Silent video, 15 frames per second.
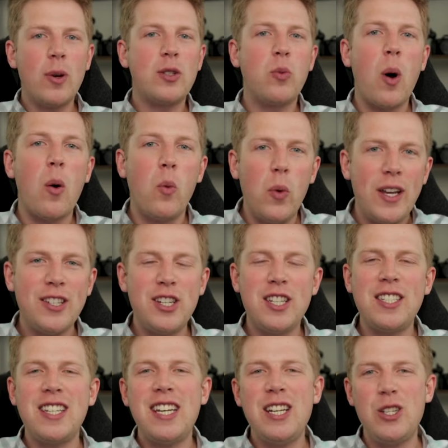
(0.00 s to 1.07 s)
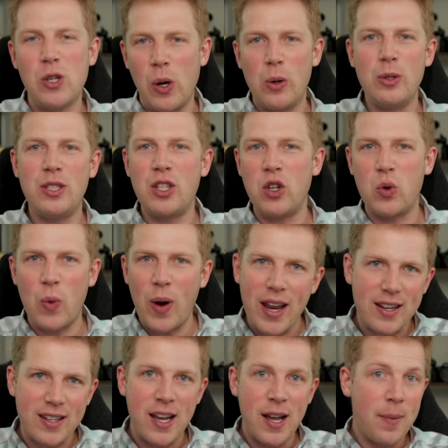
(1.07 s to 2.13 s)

was what wishes he chose to grant.